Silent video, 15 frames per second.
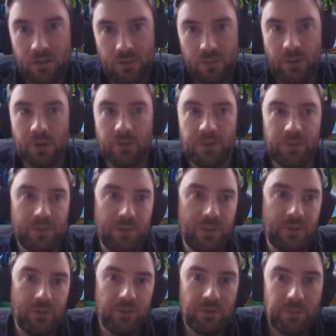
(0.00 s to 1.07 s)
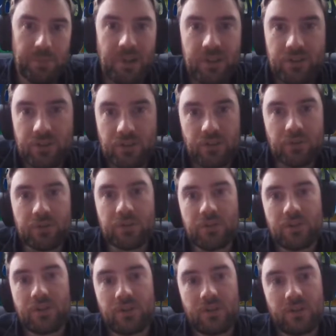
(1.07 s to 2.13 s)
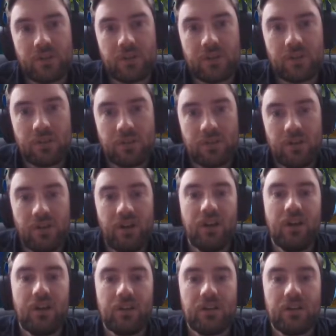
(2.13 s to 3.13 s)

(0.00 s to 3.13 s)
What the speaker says: Wow, he's obviously playing Zoo, sort of. Oh.